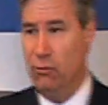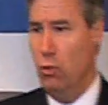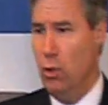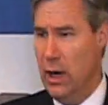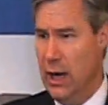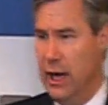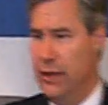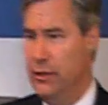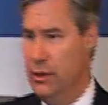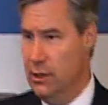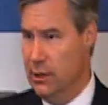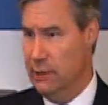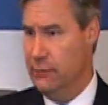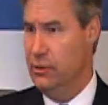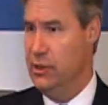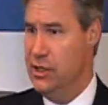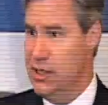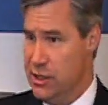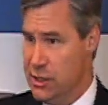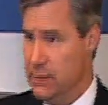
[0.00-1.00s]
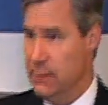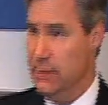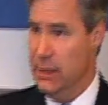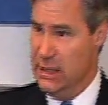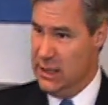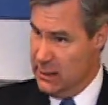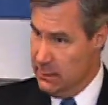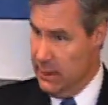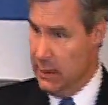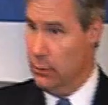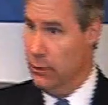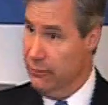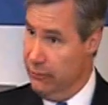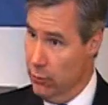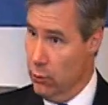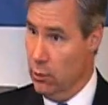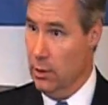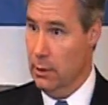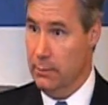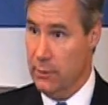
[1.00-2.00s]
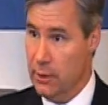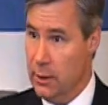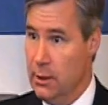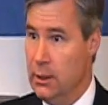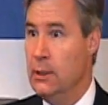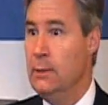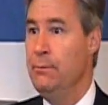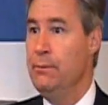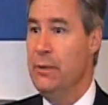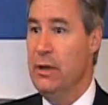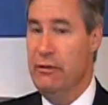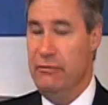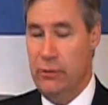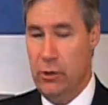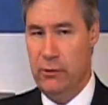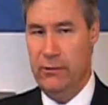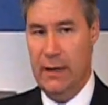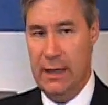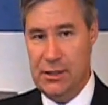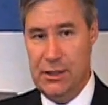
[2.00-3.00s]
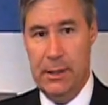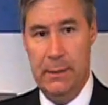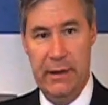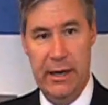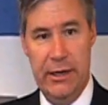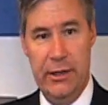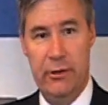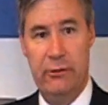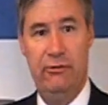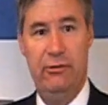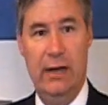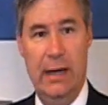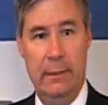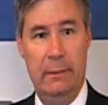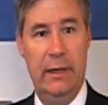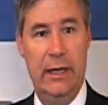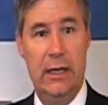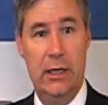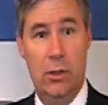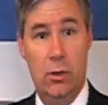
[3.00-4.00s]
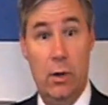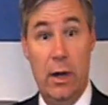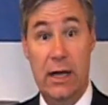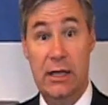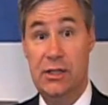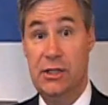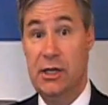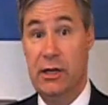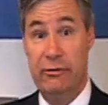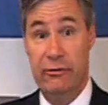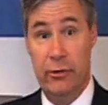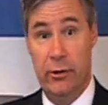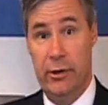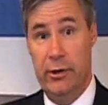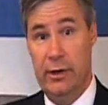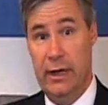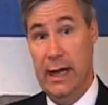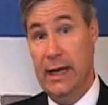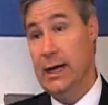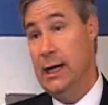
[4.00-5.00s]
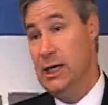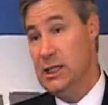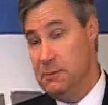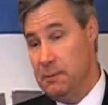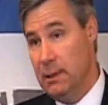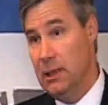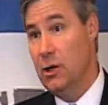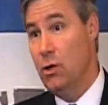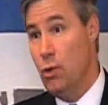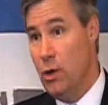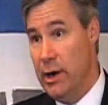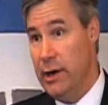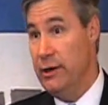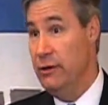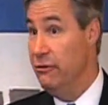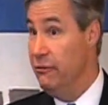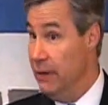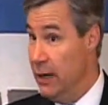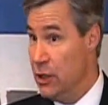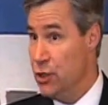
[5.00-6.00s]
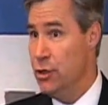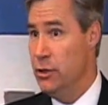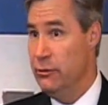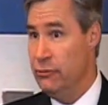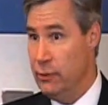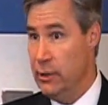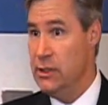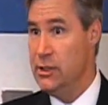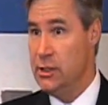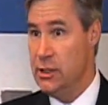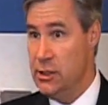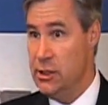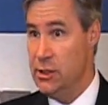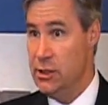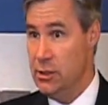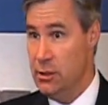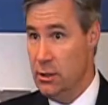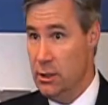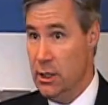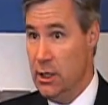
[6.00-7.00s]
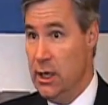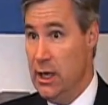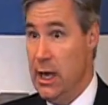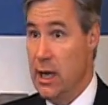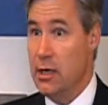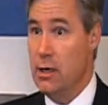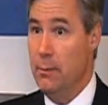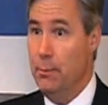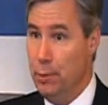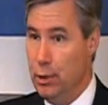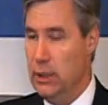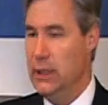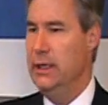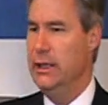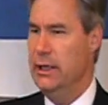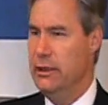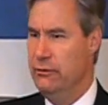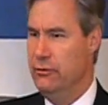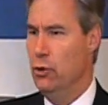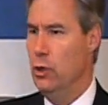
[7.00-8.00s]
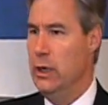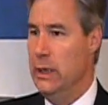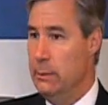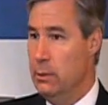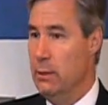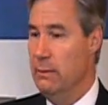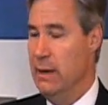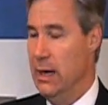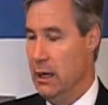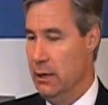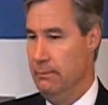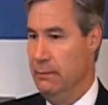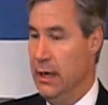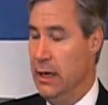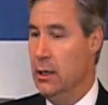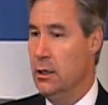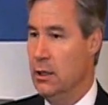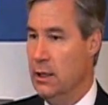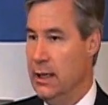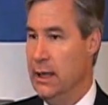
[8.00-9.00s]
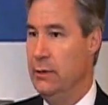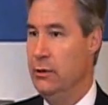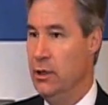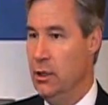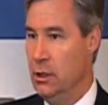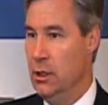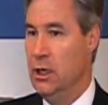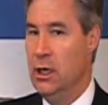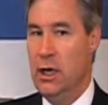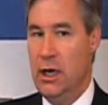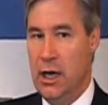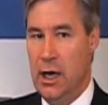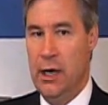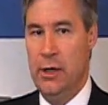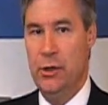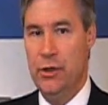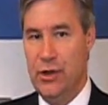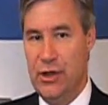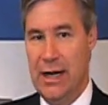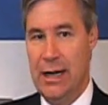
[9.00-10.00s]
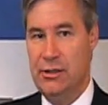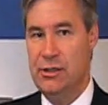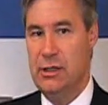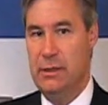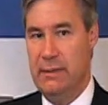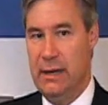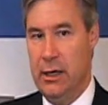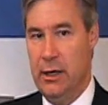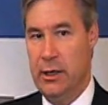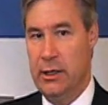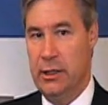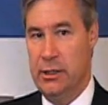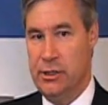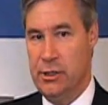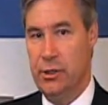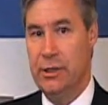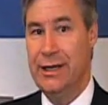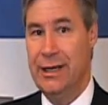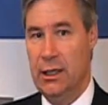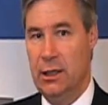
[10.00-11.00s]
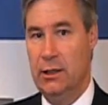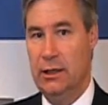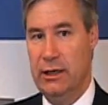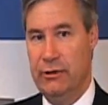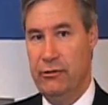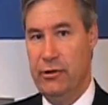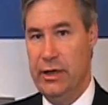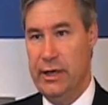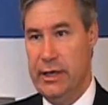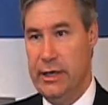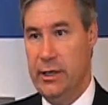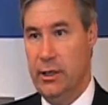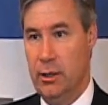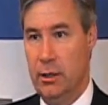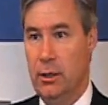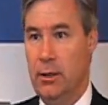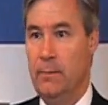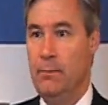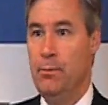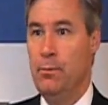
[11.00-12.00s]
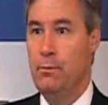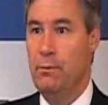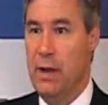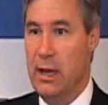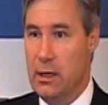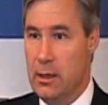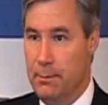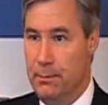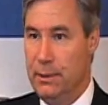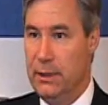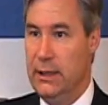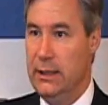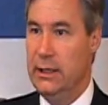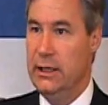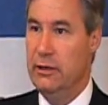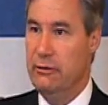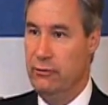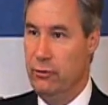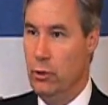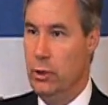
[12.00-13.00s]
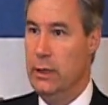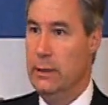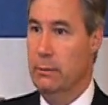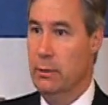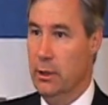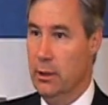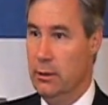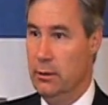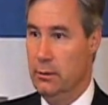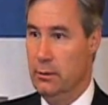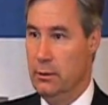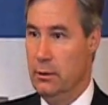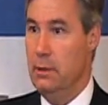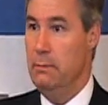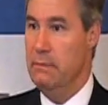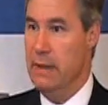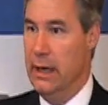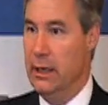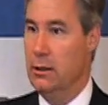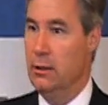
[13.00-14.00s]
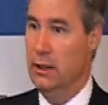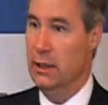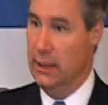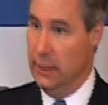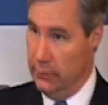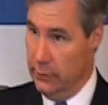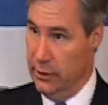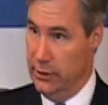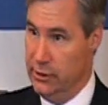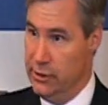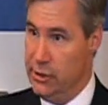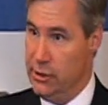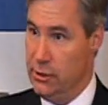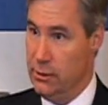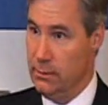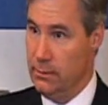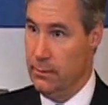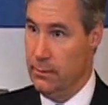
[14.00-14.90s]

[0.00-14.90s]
why the delivery system needs to be reformed. If you've had somebody in your family who has suffered a hospital-acquired infection, for instance, a completely avoidable medical error, 100,000 Americans are killed every year by completely avoidable medical errors.